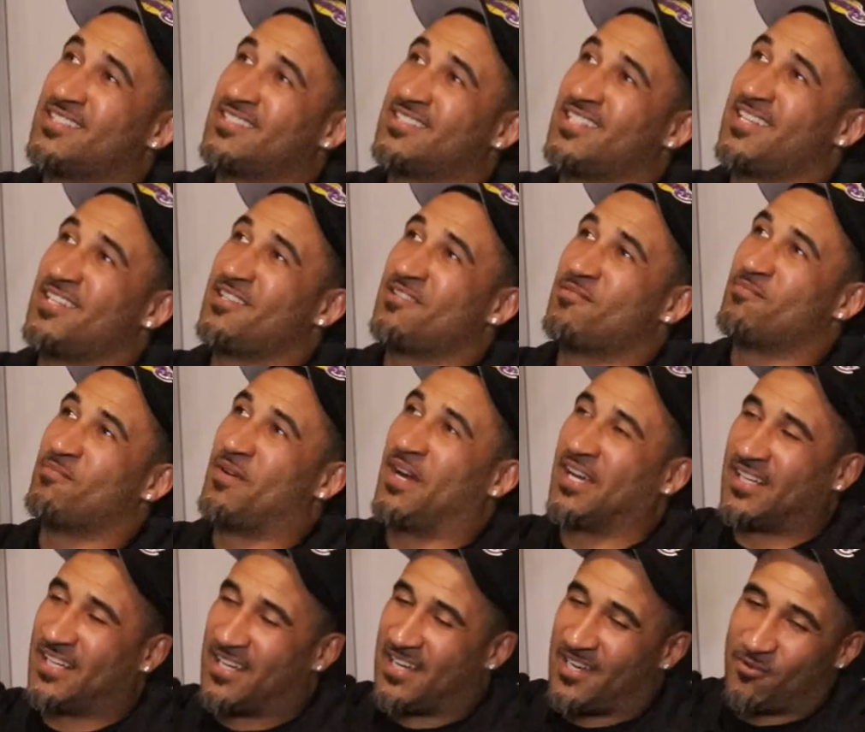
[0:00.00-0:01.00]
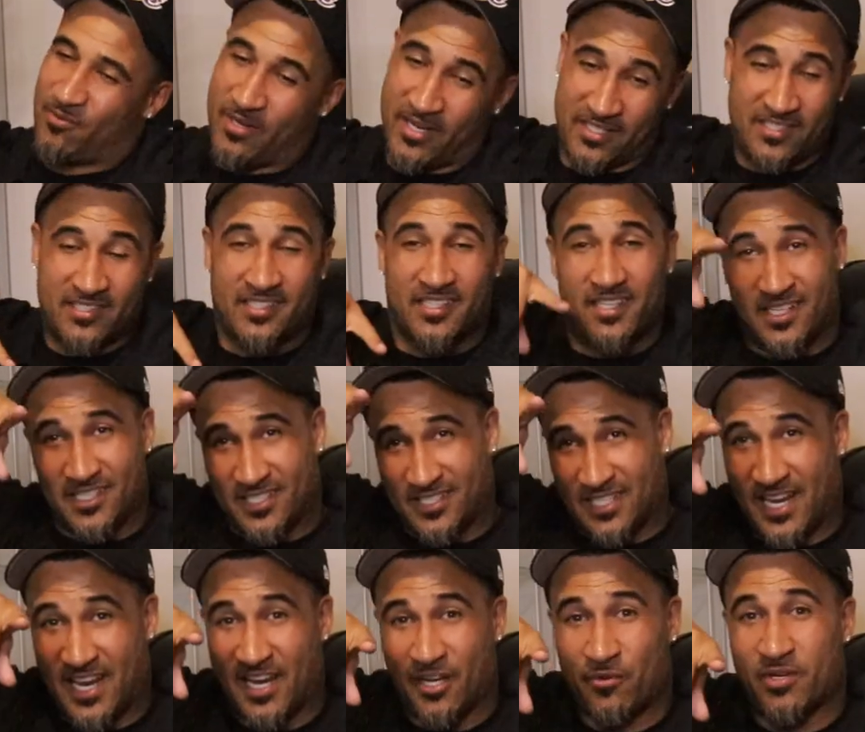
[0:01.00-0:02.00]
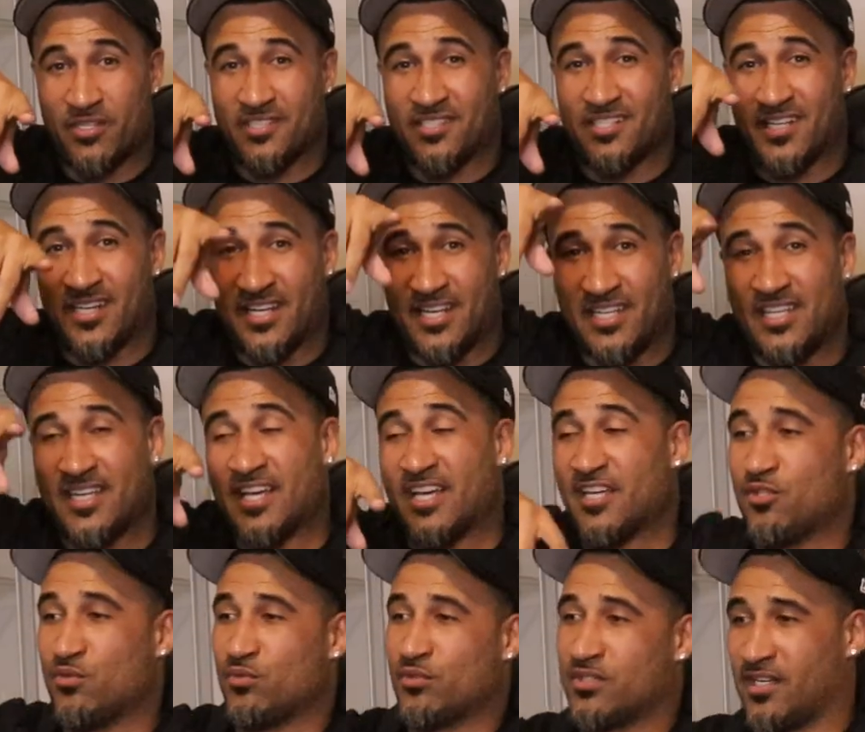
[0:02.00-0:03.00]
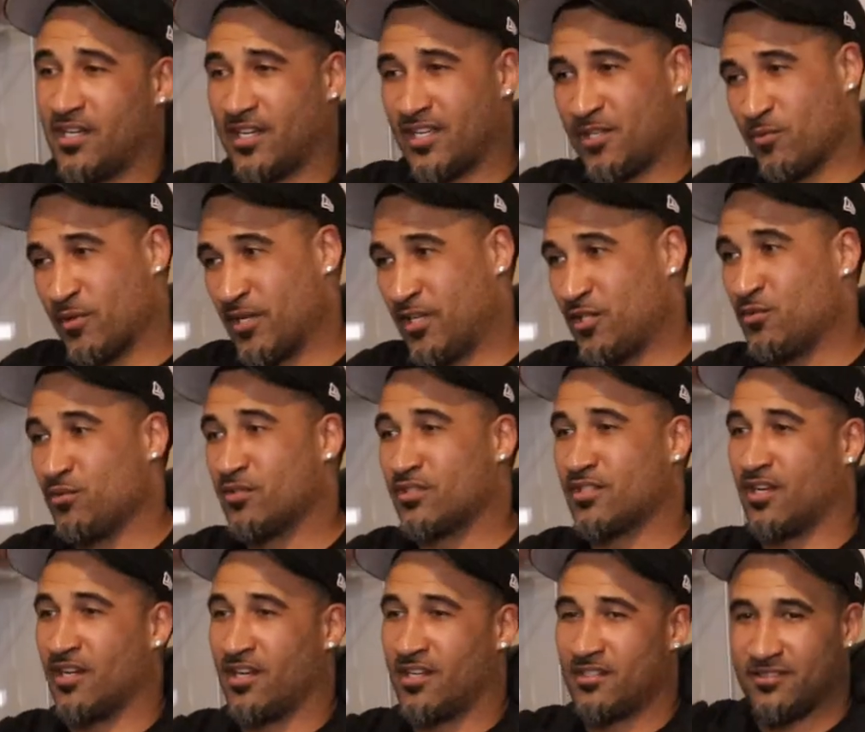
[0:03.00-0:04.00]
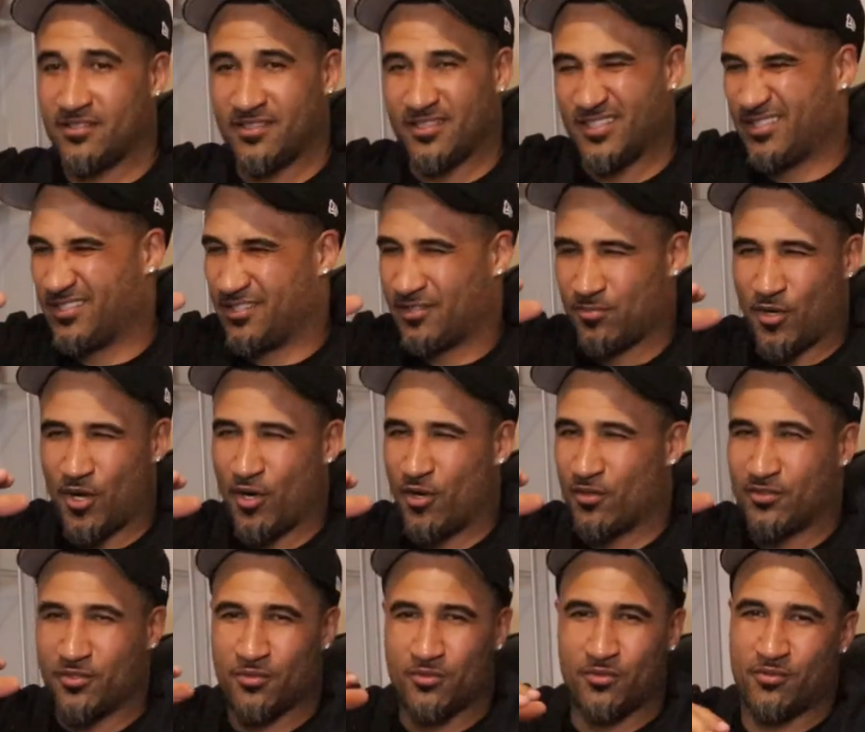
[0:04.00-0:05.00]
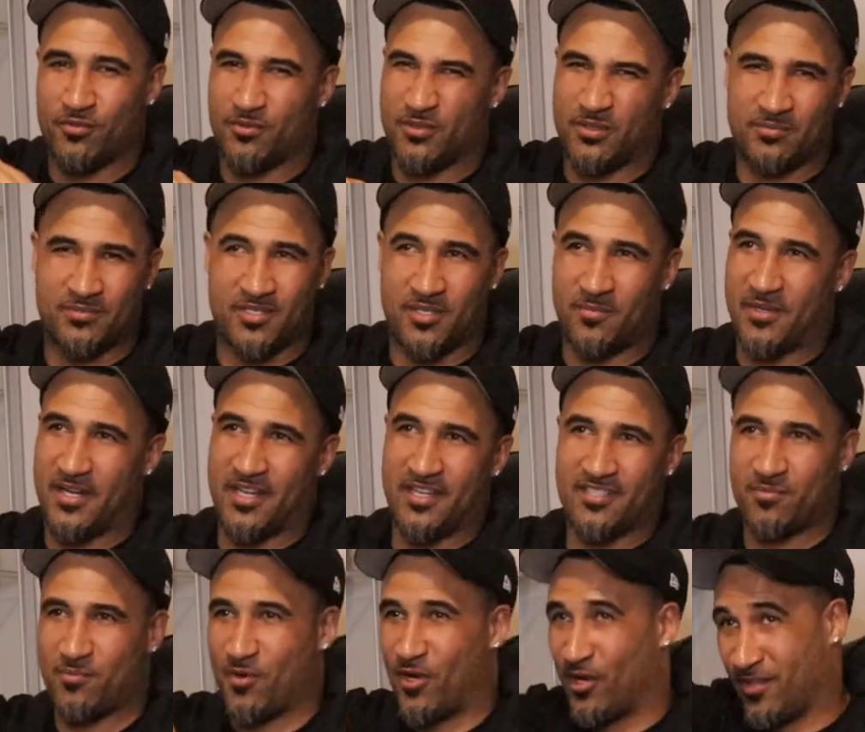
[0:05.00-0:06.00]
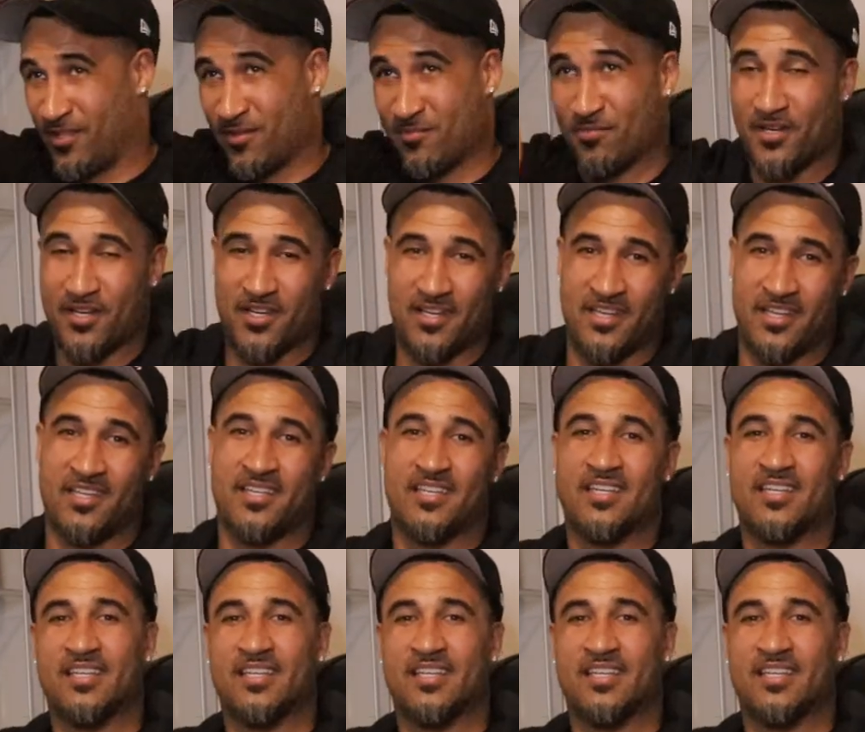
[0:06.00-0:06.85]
this day, my guy Reggie Dunn, shout out to Reggie Dunn. He at Utah. He went to Utah. Small dude. I'm talking about smaller than Bun.